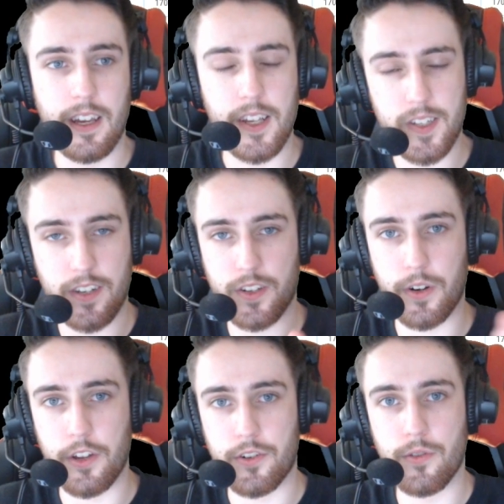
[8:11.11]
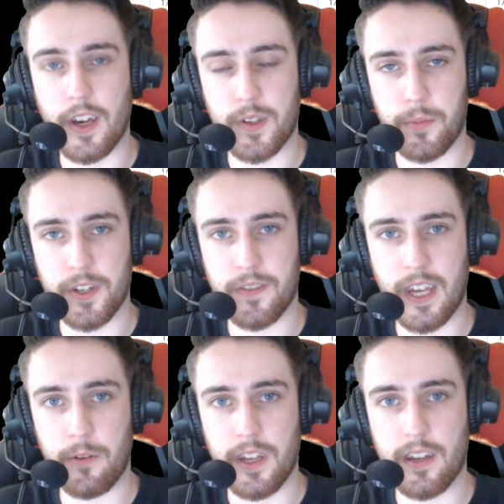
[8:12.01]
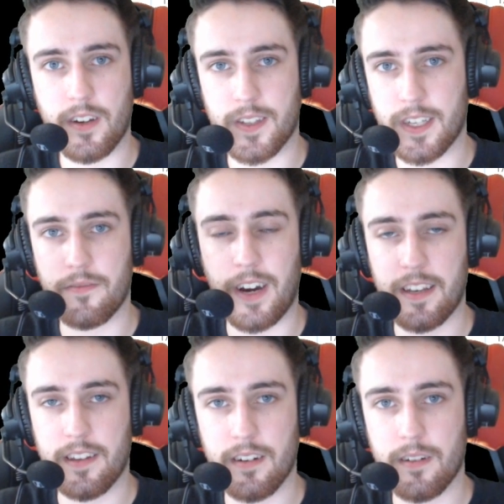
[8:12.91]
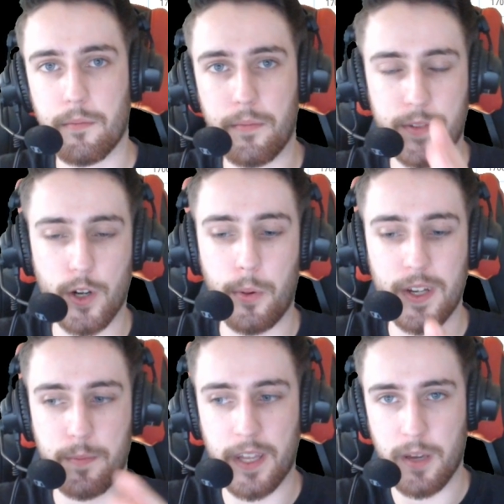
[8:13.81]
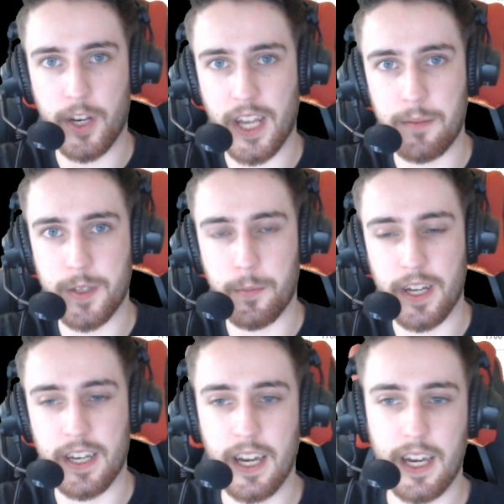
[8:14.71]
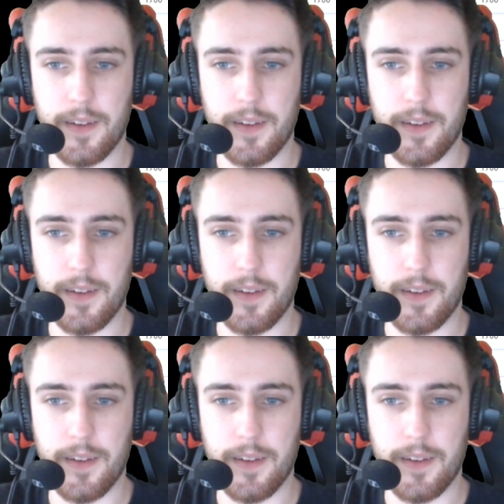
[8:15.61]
he's going to score you 2,000 points for that week, because they divide the total points by the amount of games he played.